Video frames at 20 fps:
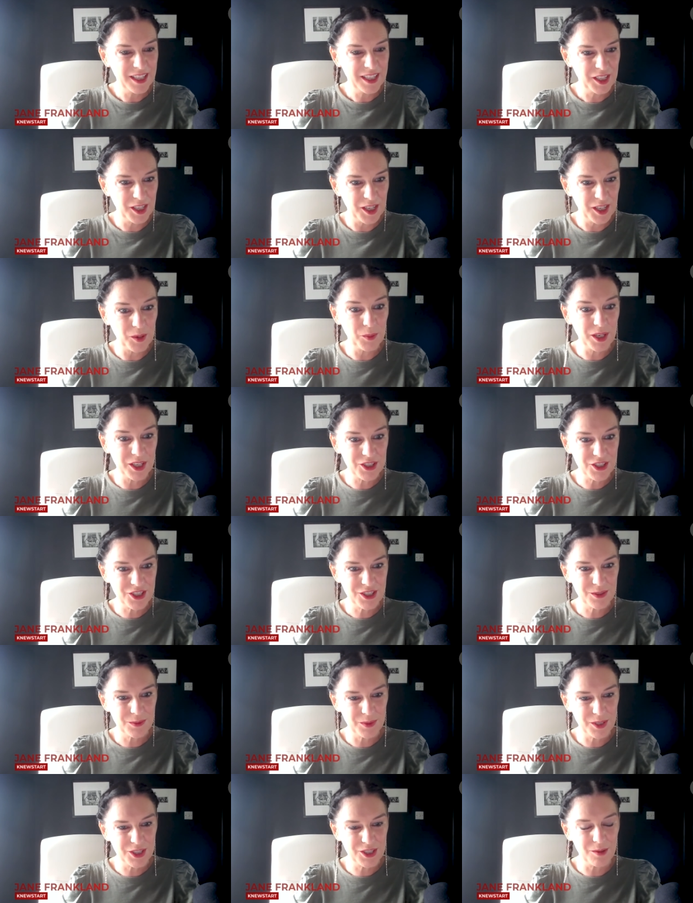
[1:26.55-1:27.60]
You know, which
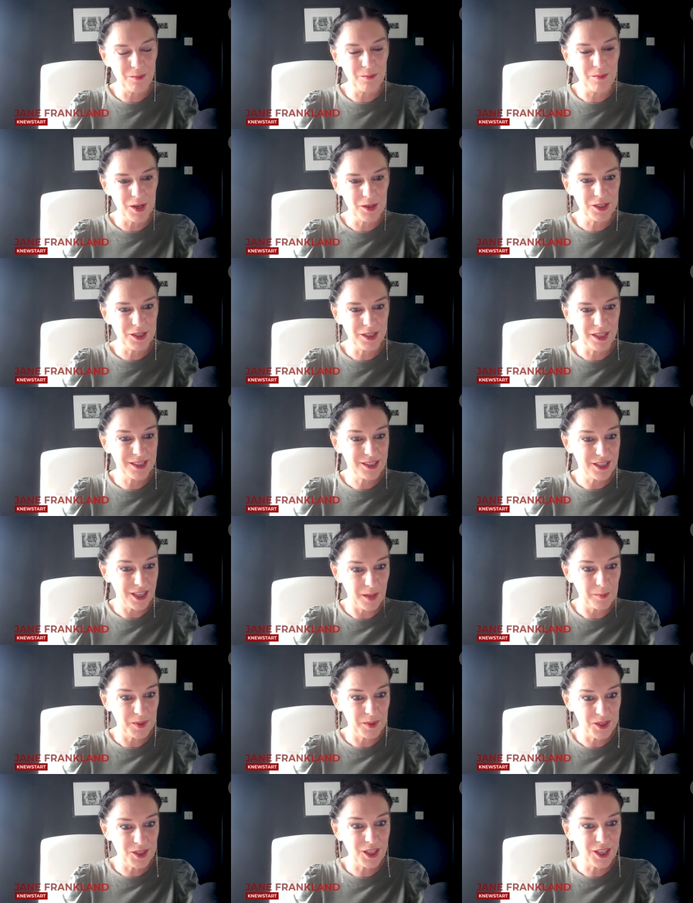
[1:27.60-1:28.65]
which are mostly
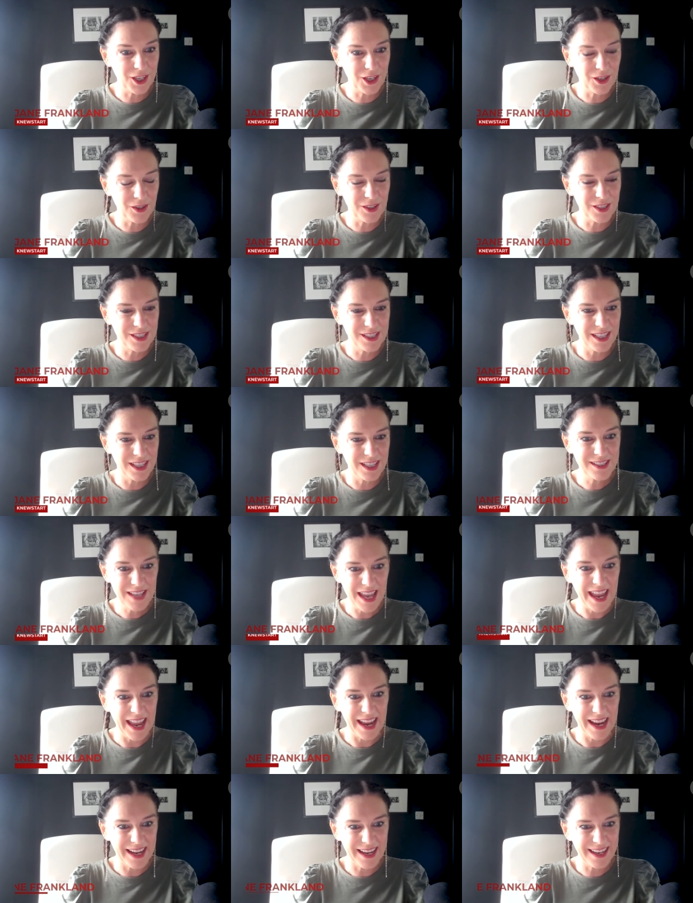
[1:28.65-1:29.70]
cybersecurity,
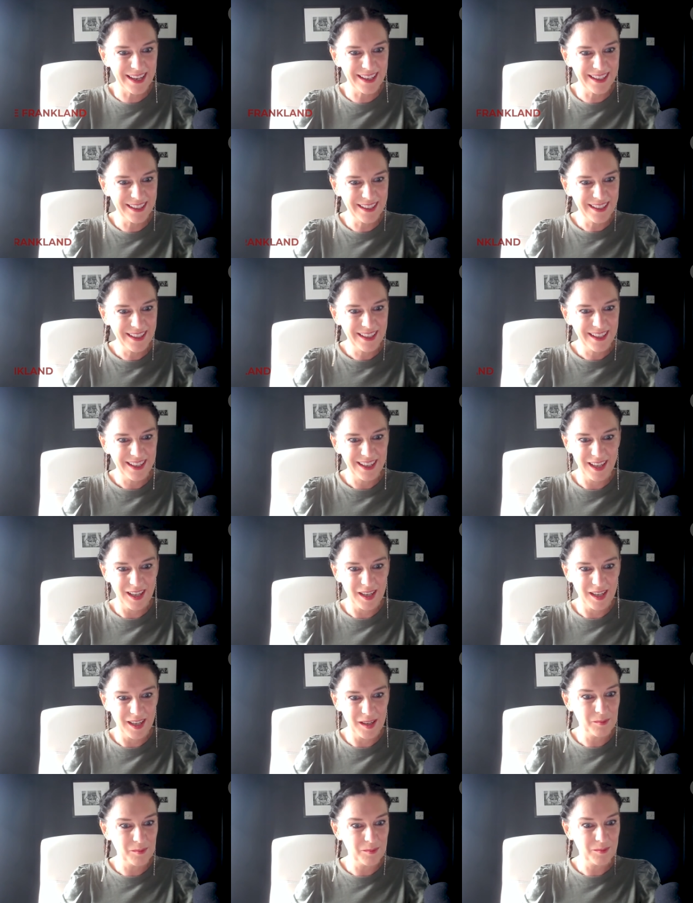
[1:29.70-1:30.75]
tech,
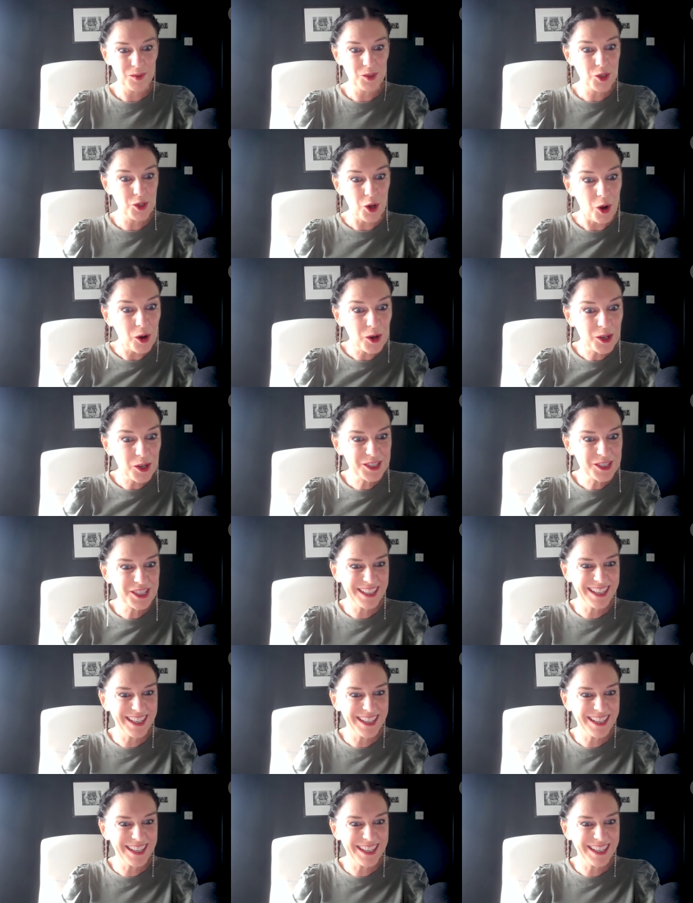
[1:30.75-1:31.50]
um, dogs,